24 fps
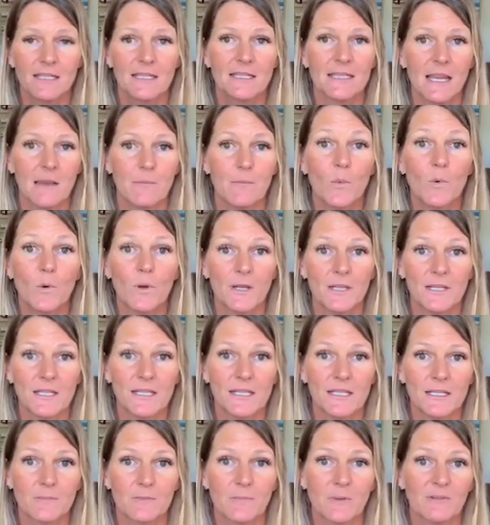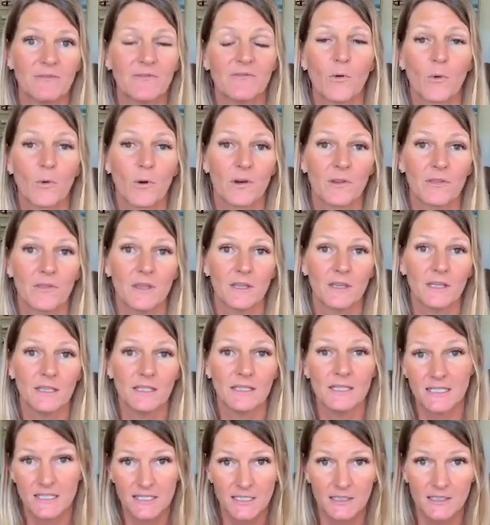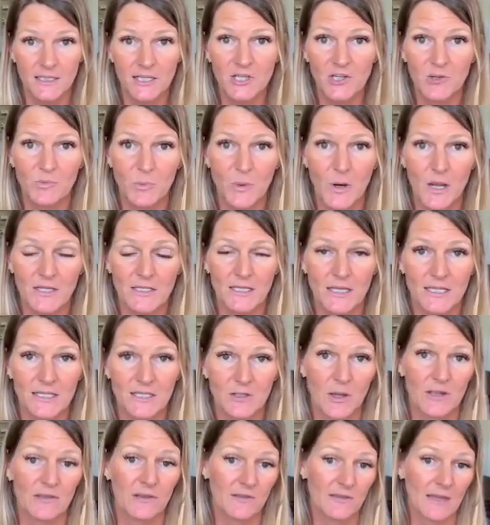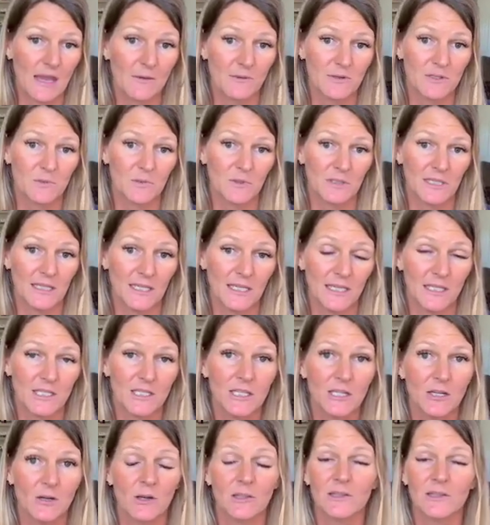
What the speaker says: stay moist before the distillation process. So I thought that was really neat too.